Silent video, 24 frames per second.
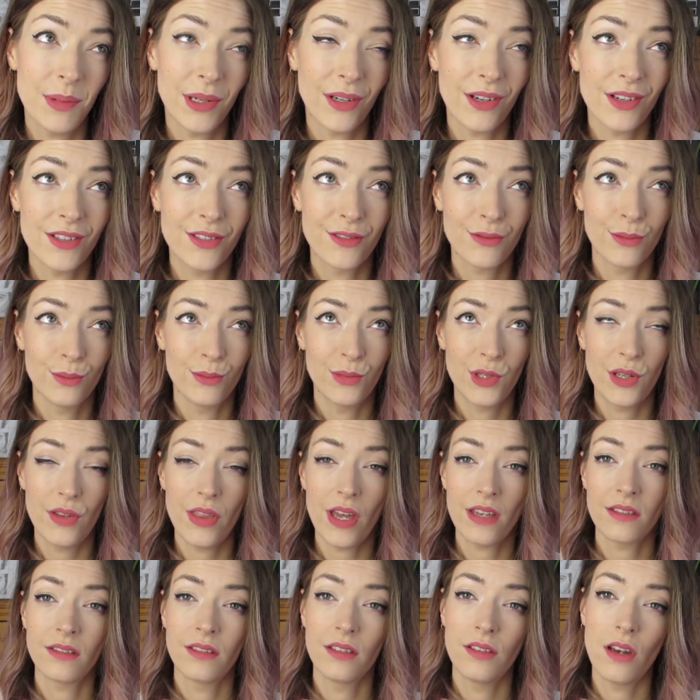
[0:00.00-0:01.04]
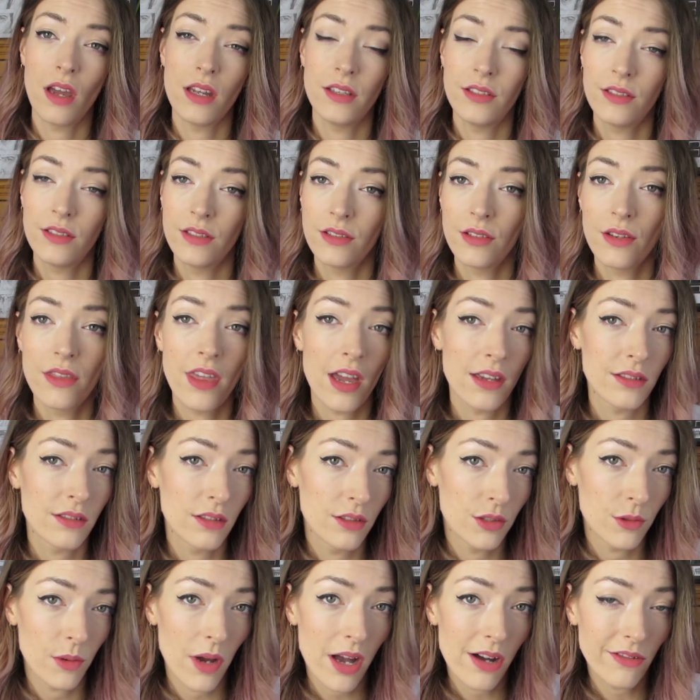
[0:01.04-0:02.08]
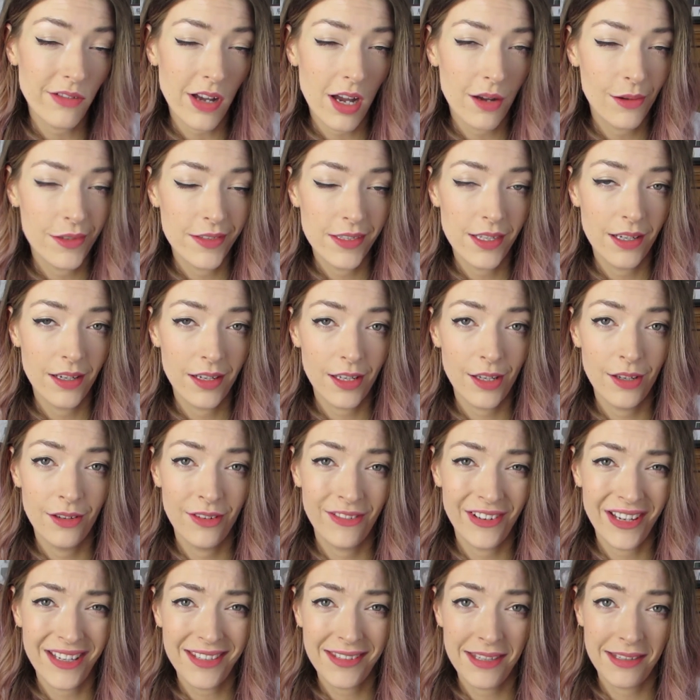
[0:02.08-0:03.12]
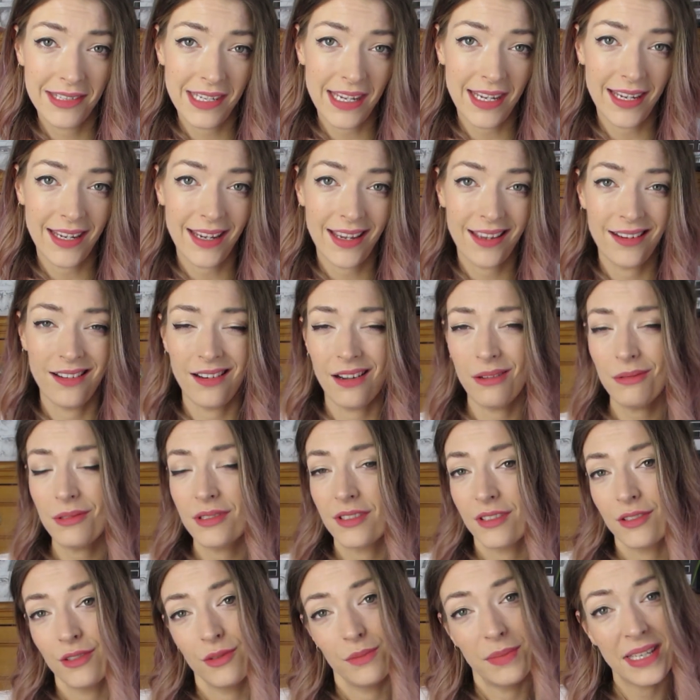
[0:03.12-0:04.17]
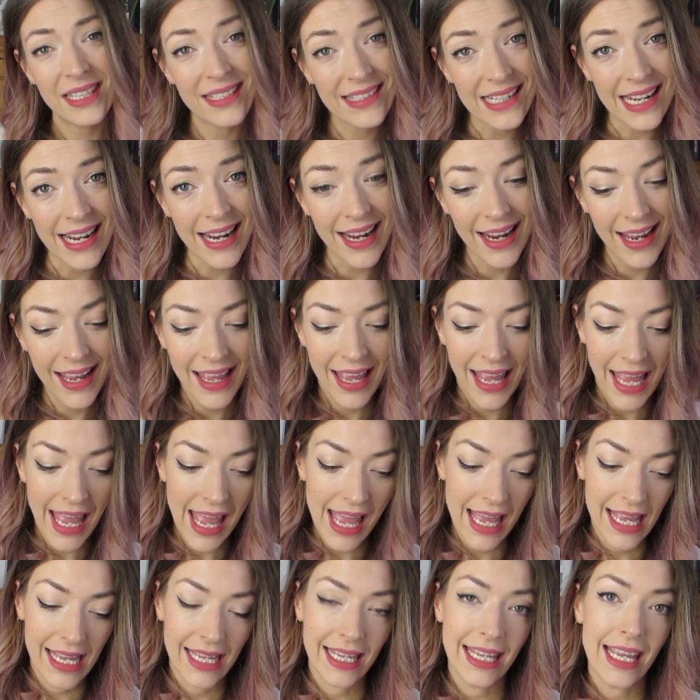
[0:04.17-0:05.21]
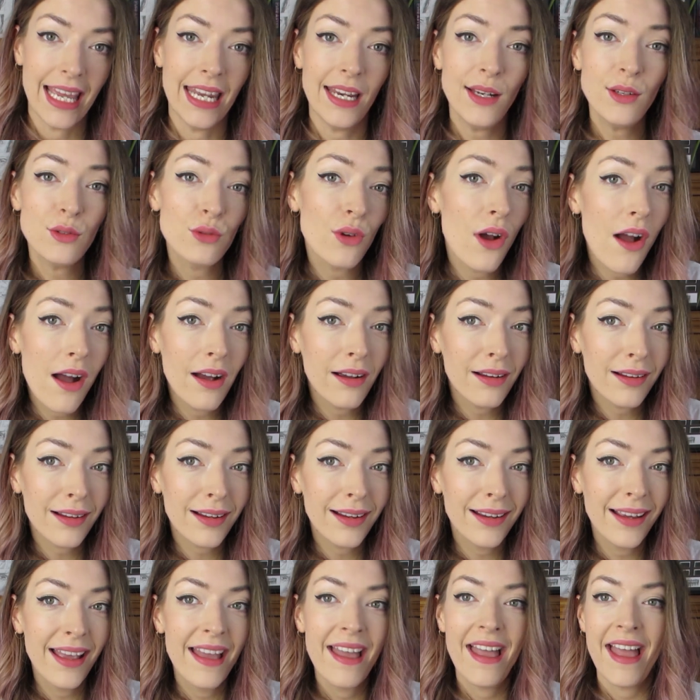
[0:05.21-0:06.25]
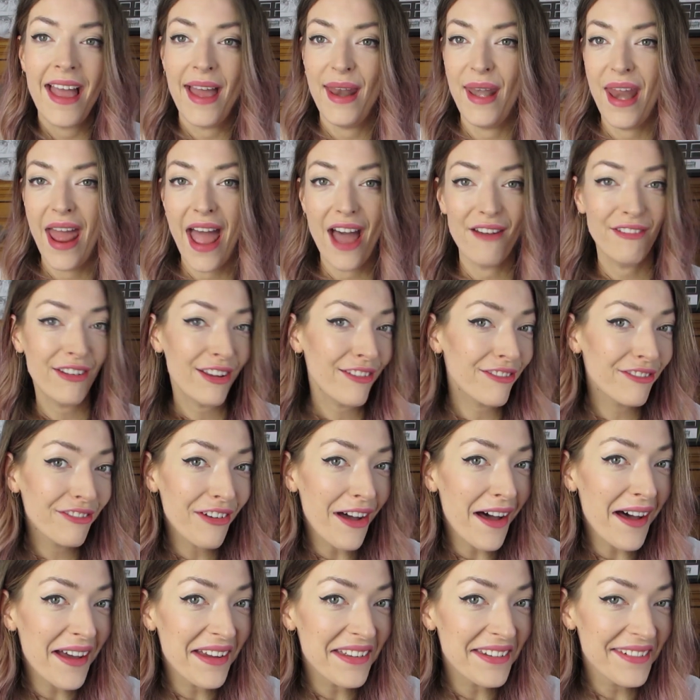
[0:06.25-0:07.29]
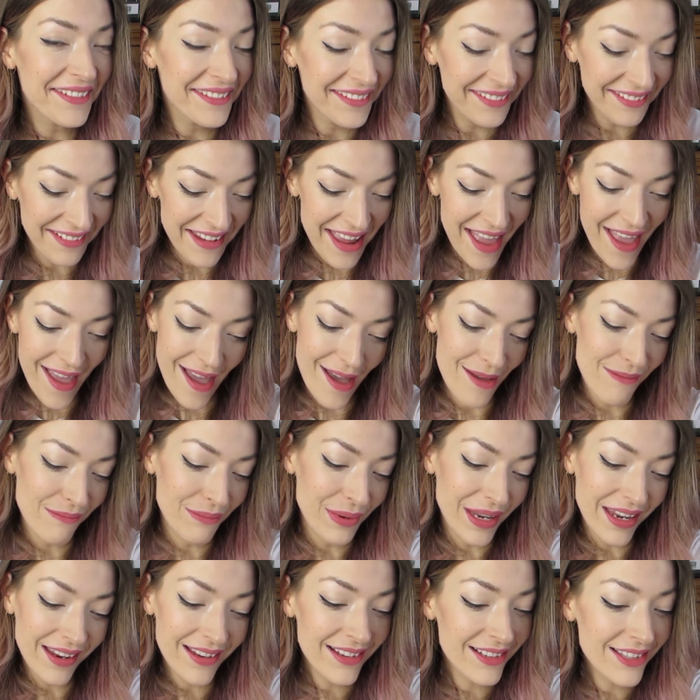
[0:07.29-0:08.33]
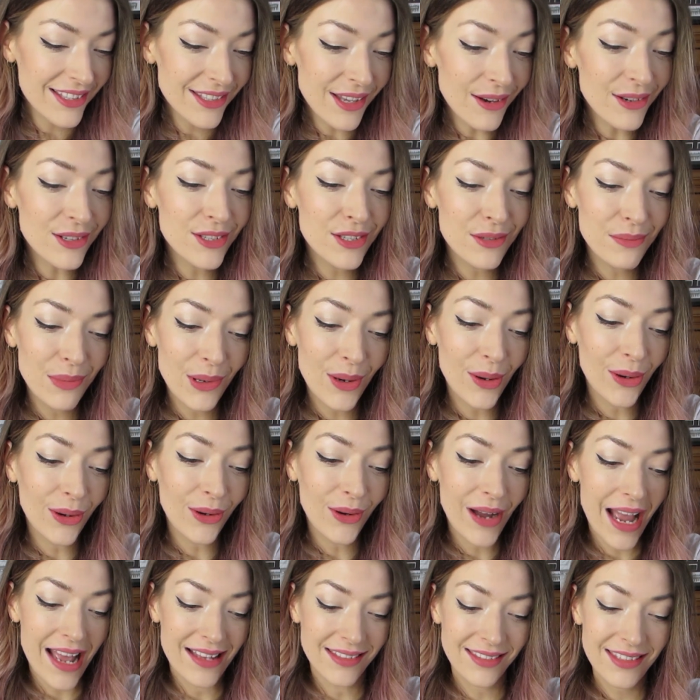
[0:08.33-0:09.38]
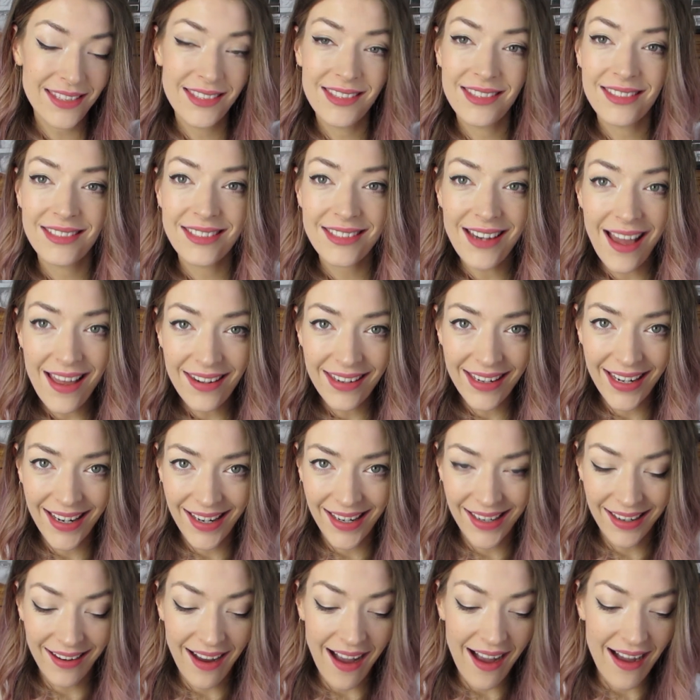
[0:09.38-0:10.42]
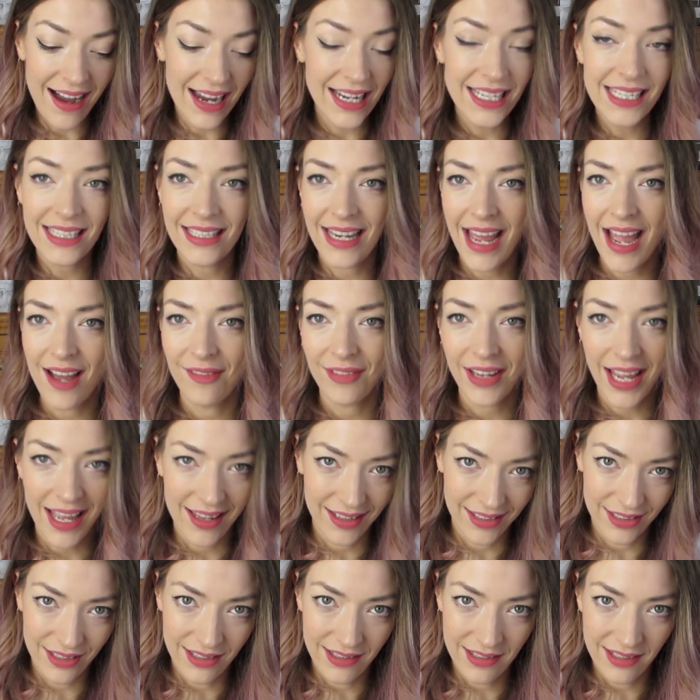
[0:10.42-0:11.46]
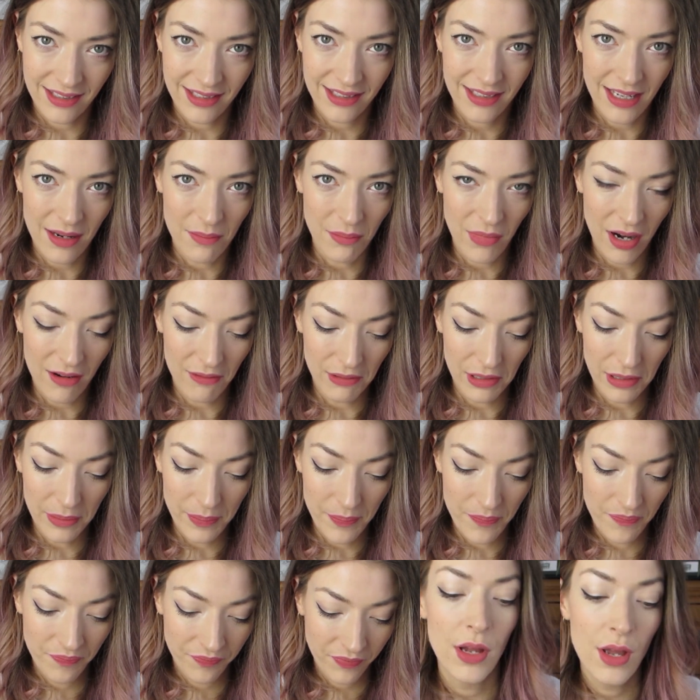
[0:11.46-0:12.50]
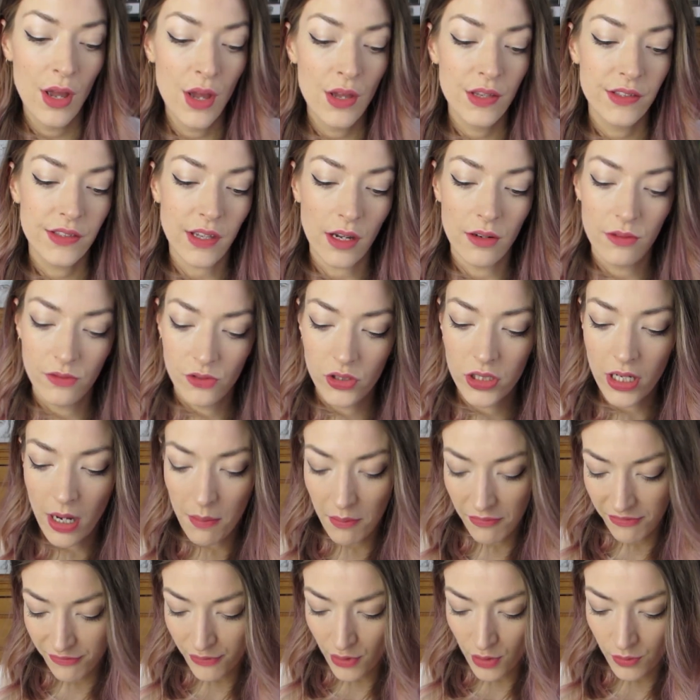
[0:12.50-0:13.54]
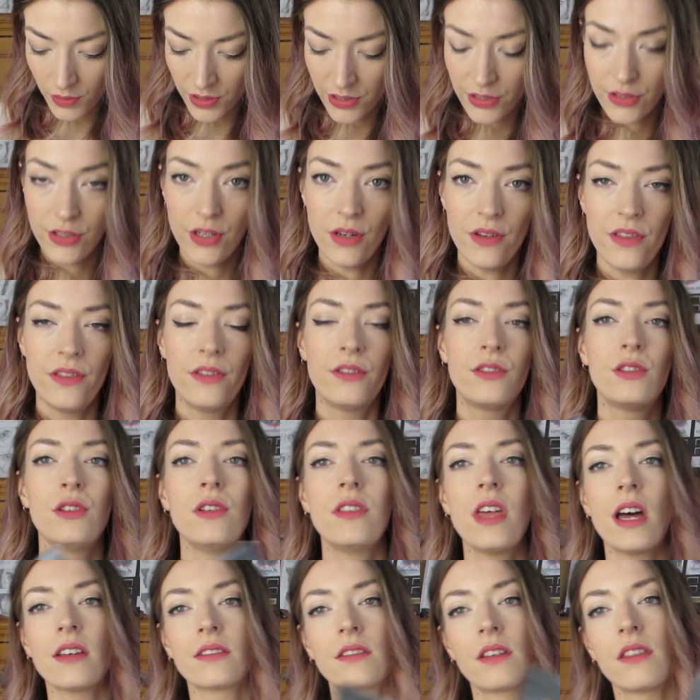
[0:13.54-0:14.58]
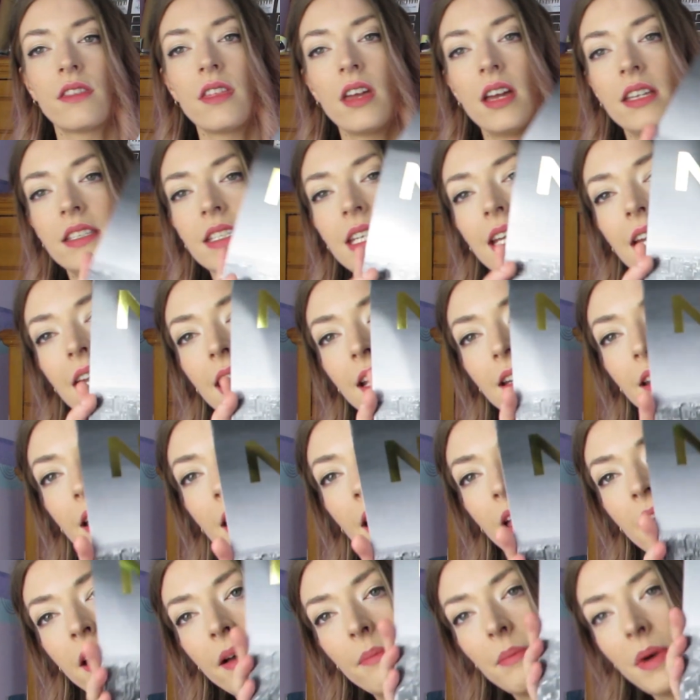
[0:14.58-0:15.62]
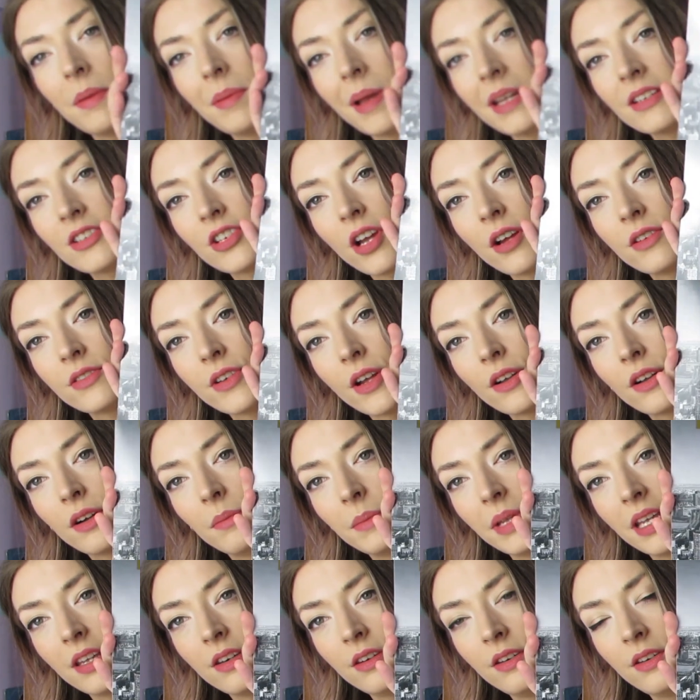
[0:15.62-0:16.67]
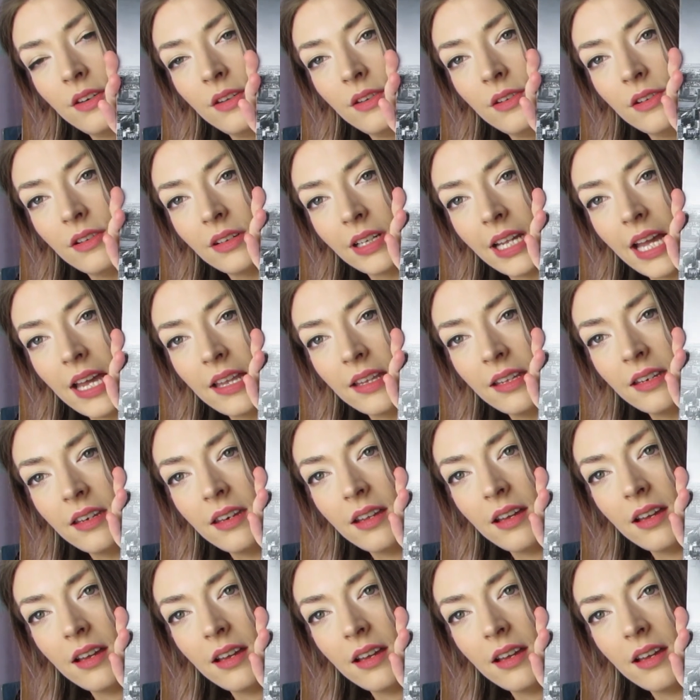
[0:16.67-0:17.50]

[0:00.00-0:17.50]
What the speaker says: because from 2009 to 2012, I was at university and I was too busy getting drunk and having fun and being sociable and studying. I didn't have calendars in my room. So jump forward to 2013. My mate Jojo got me a New York calendar.